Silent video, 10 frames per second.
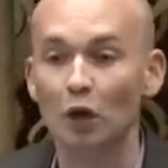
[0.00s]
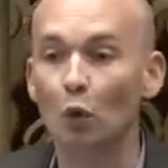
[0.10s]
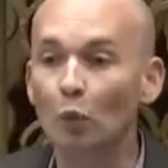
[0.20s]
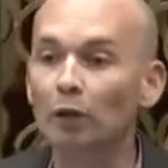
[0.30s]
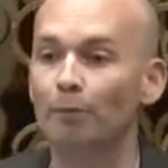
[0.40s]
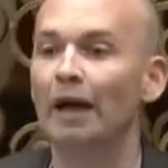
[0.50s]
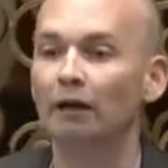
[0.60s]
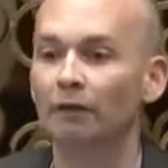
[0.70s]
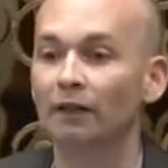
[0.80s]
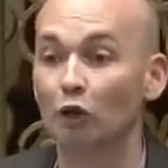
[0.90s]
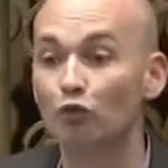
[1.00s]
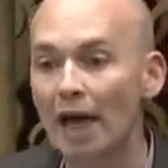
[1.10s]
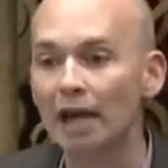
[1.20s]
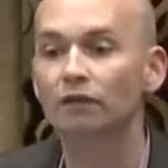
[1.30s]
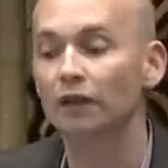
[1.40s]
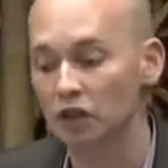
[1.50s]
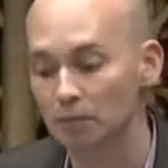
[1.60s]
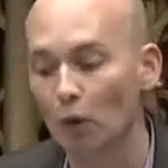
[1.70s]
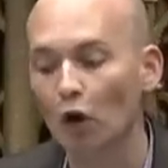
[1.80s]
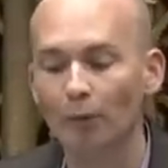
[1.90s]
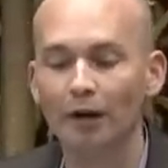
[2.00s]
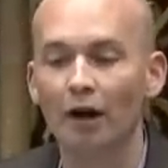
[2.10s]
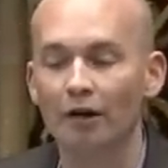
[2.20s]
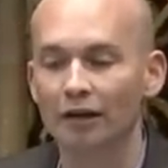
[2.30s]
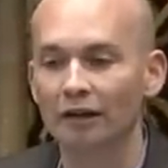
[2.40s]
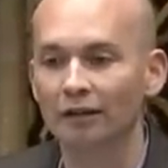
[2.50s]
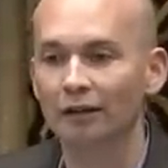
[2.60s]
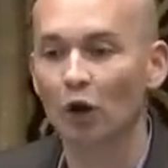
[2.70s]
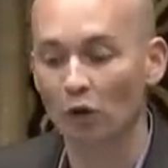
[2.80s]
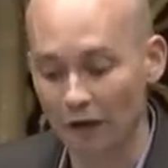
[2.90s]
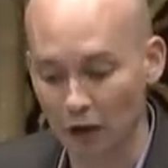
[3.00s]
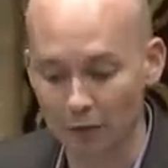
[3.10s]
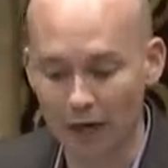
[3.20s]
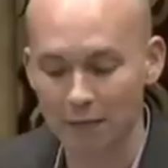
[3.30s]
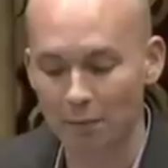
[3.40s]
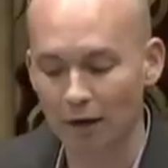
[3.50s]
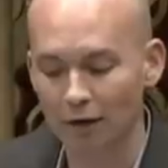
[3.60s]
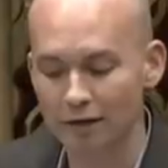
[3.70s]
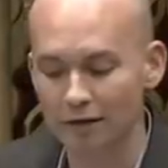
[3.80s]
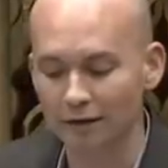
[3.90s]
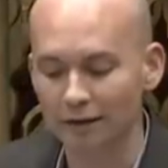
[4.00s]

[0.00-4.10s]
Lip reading: will benefit a relatively small minority of income taxpayers.